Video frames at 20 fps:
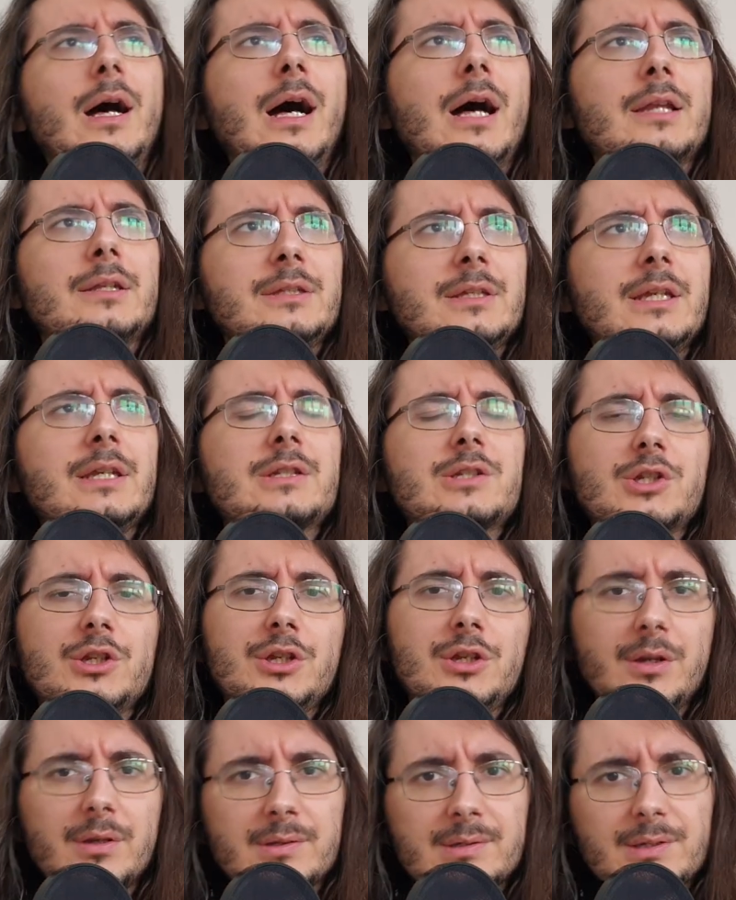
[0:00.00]
uh, need
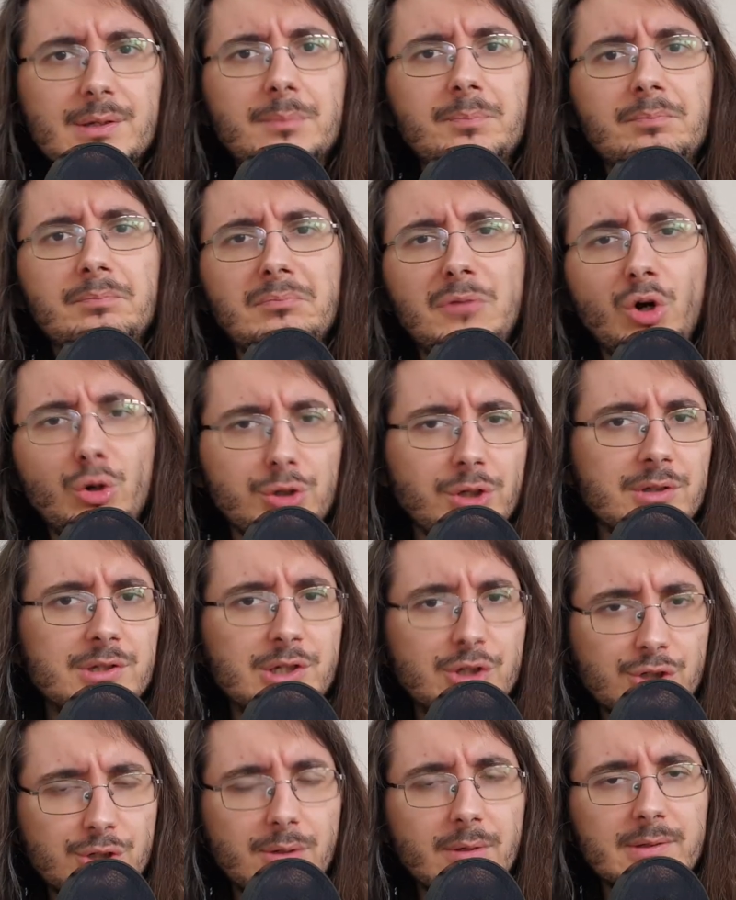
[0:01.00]
to use some audio
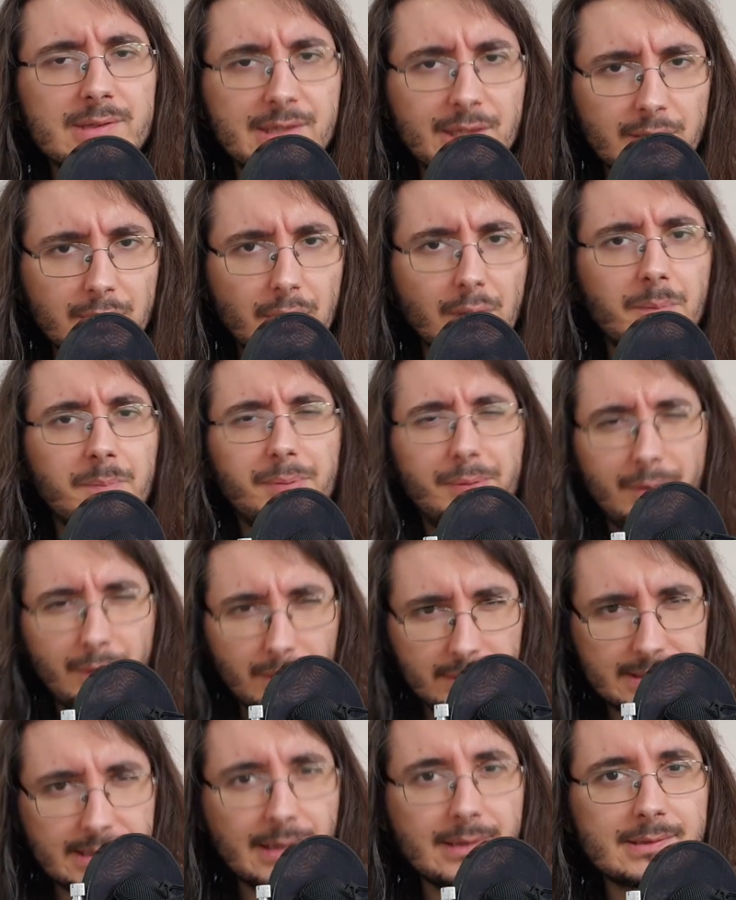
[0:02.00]
digital signal
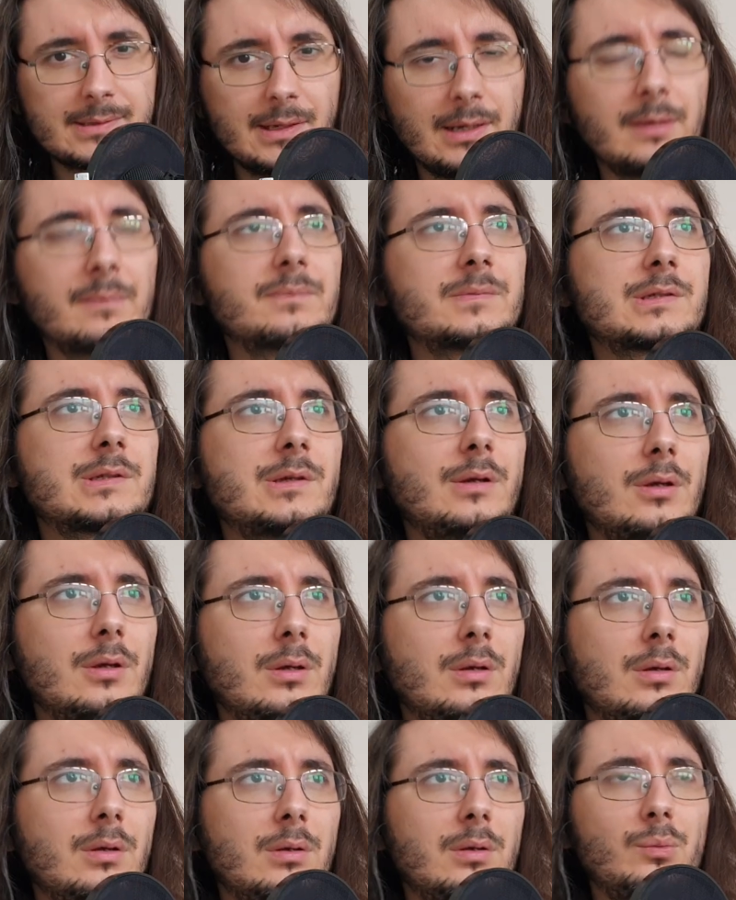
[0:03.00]
processing. So,
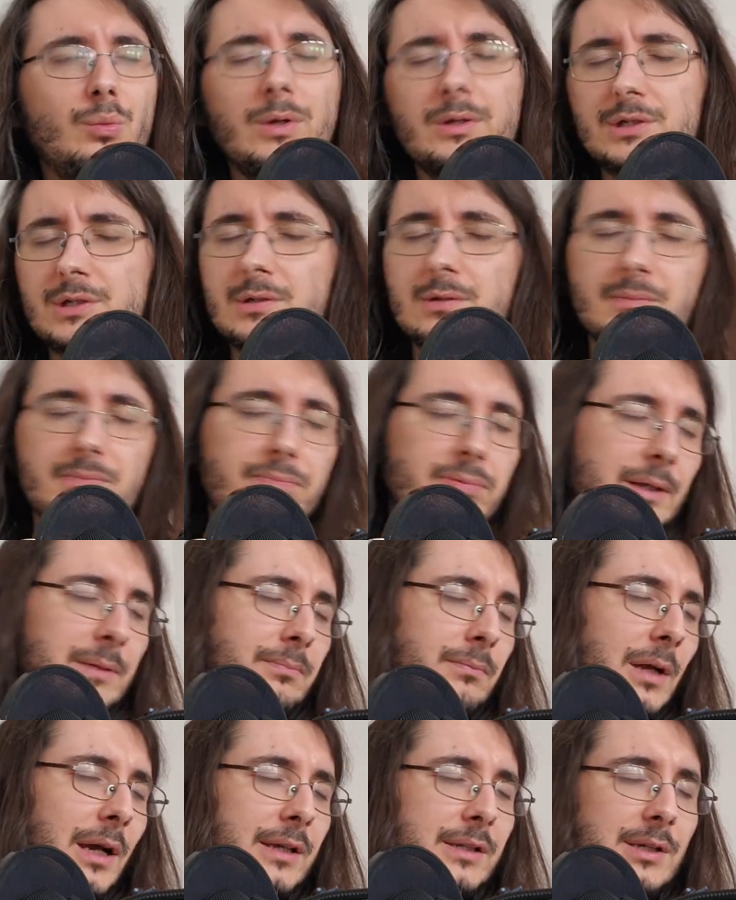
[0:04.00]
which like
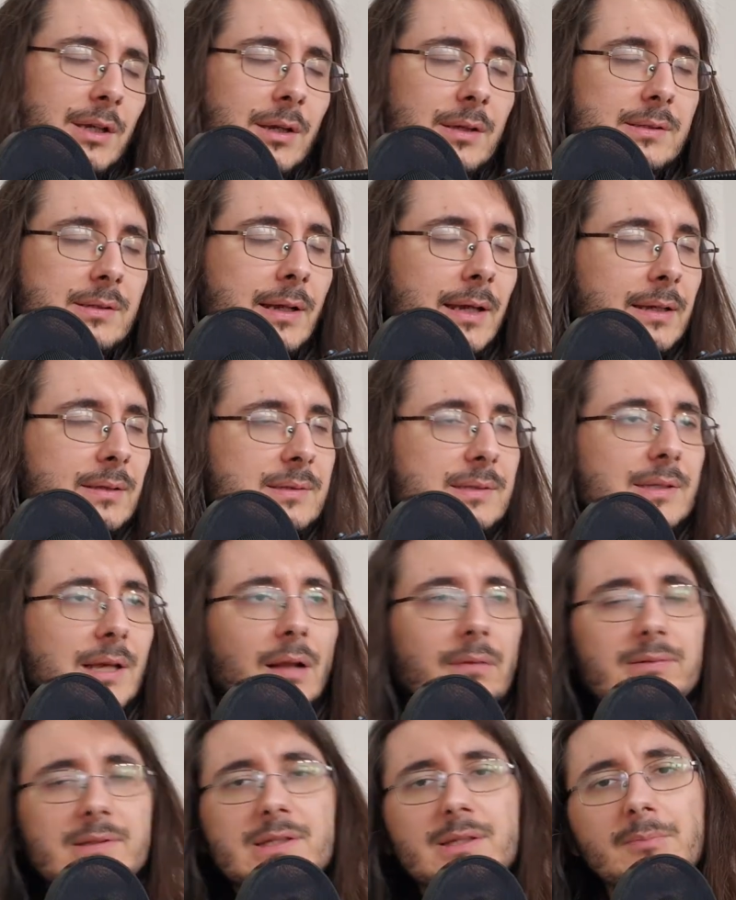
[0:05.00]
ideas like
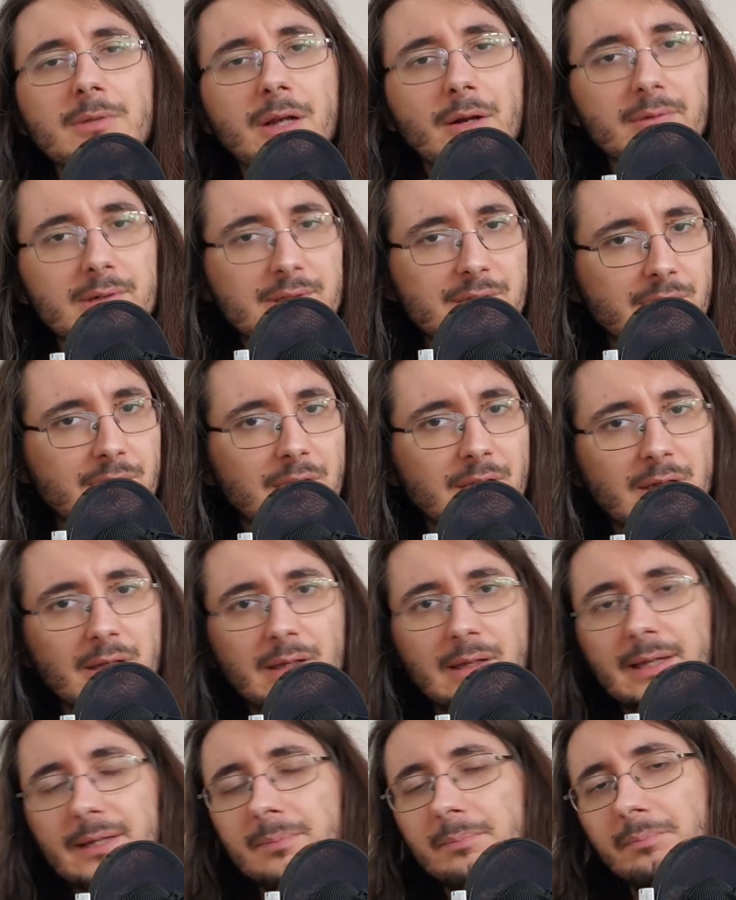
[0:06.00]
self similarity,
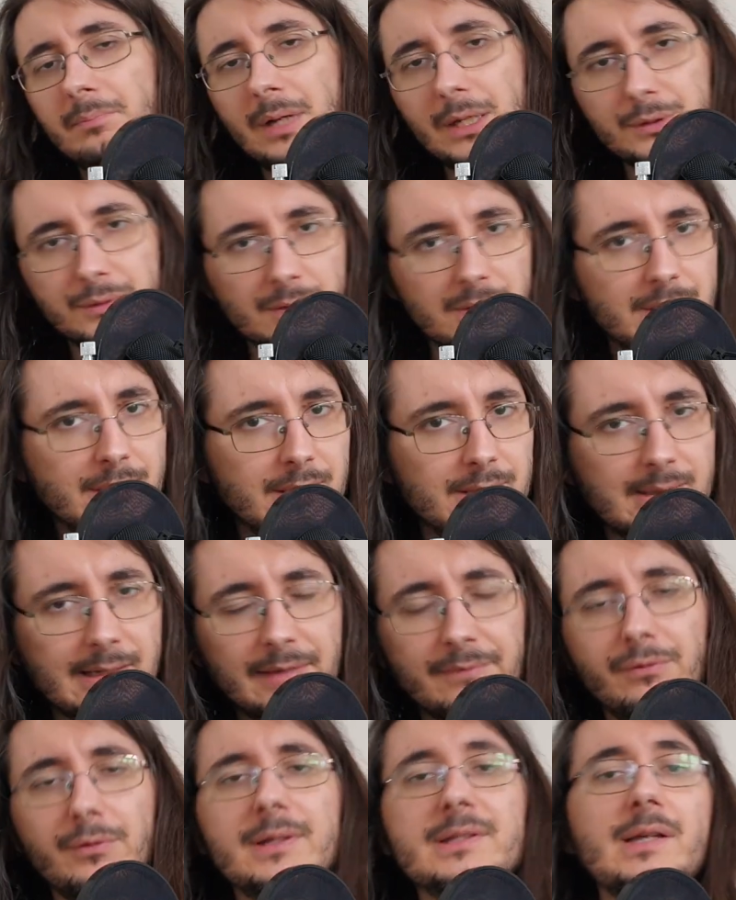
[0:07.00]
like matrices,
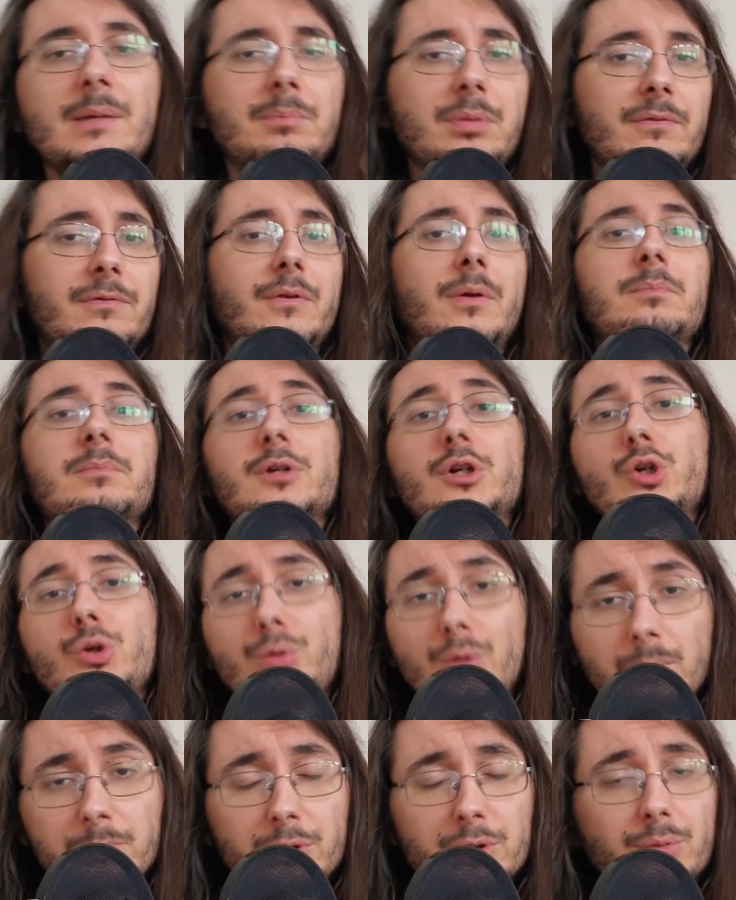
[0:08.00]
like for example from
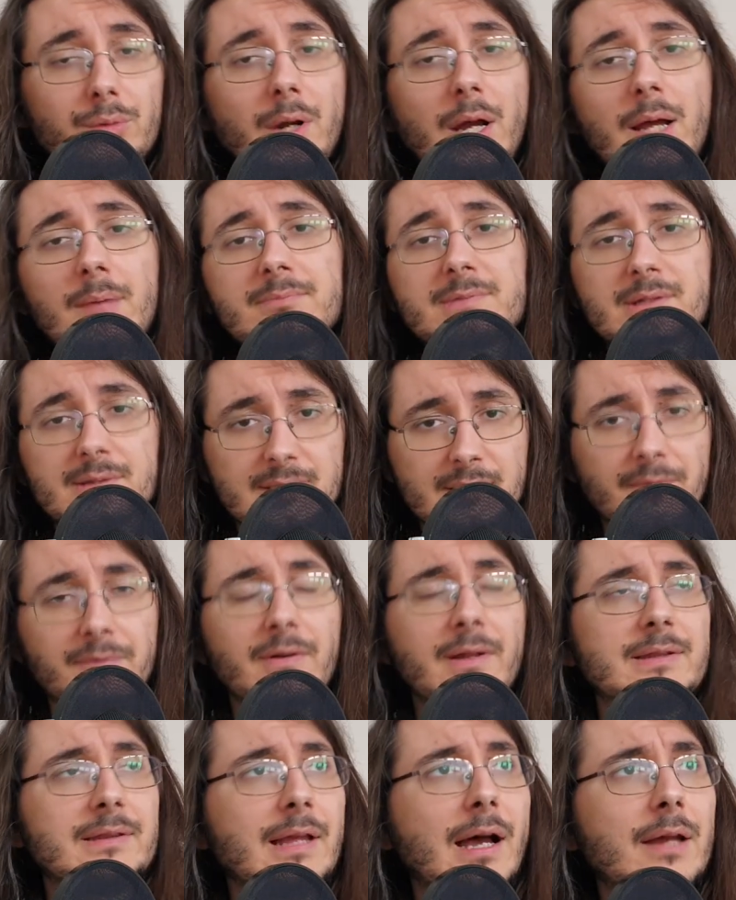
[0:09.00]
chromagrams and
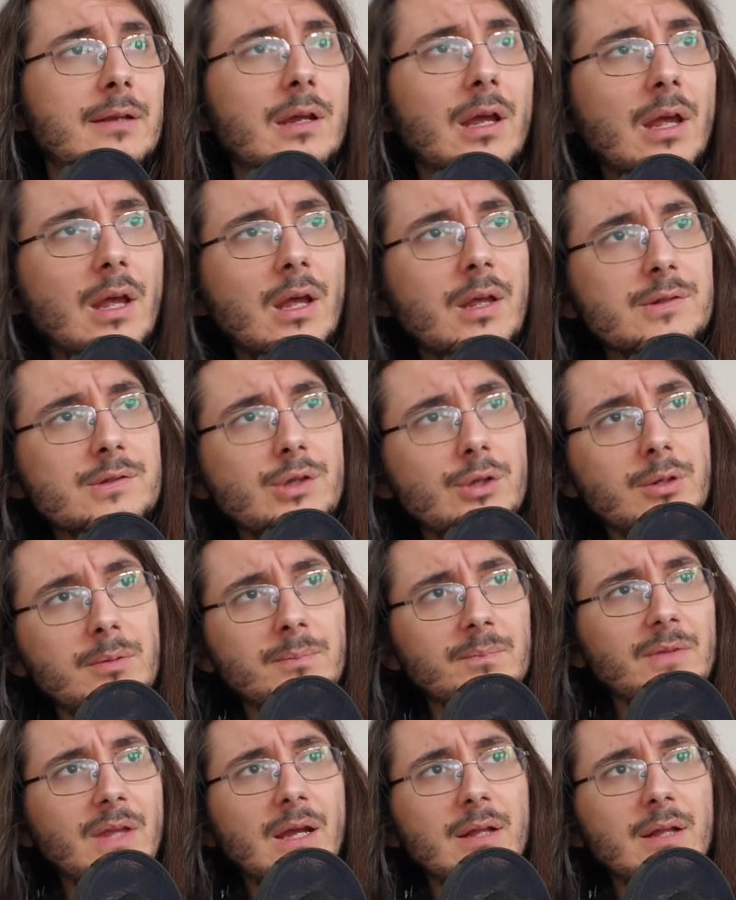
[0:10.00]
stuff like that. So,